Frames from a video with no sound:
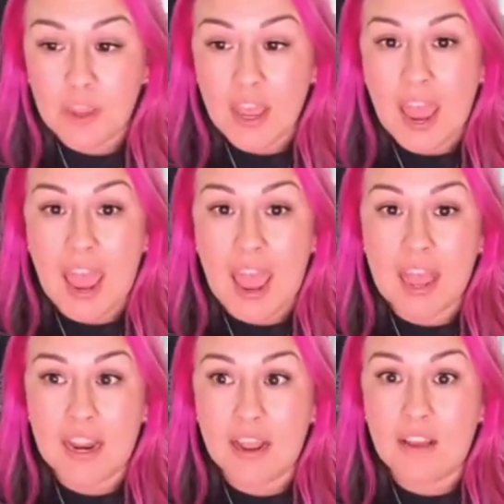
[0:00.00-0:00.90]

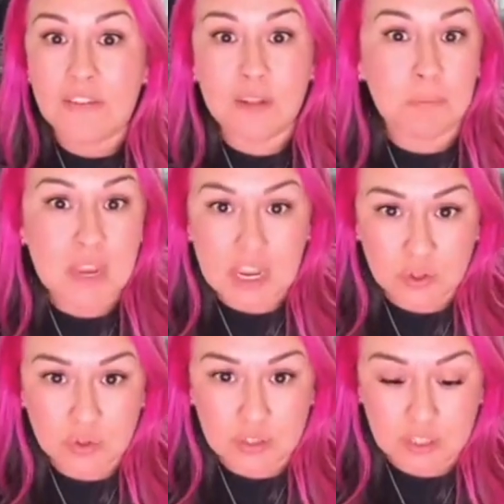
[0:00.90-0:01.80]
and if something
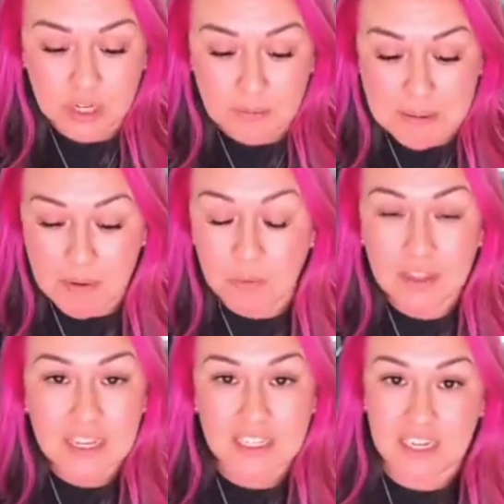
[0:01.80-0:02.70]
interests you. Maybe one of
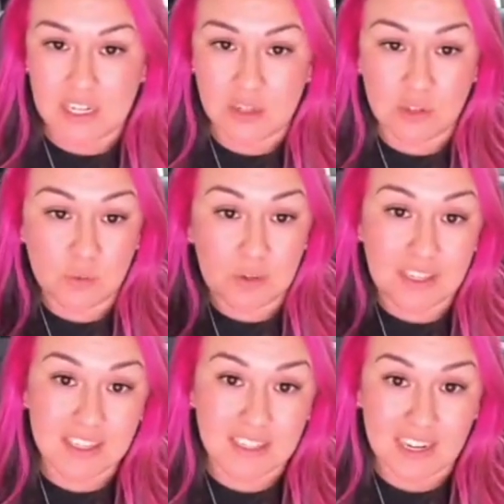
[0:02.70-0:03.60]
these testers or one of
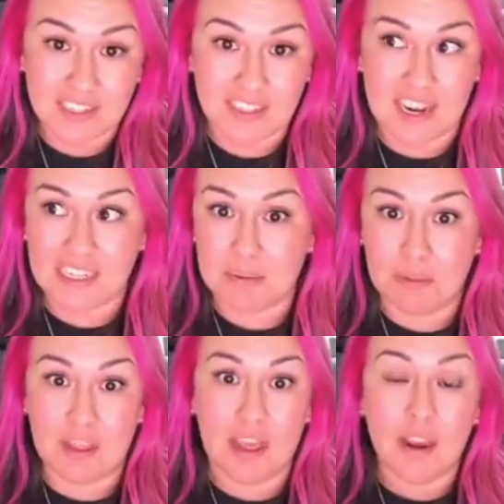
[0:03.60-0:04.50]
these scents is like something
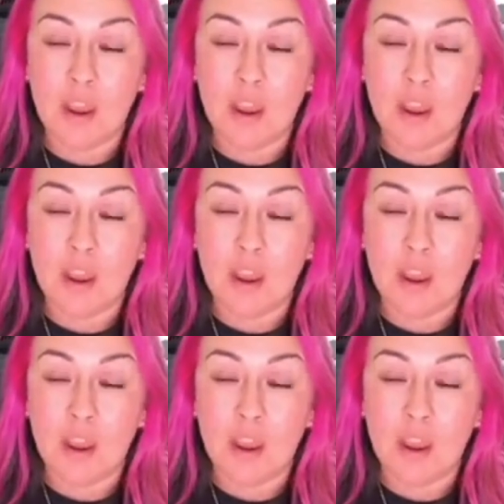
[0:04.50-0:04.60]
that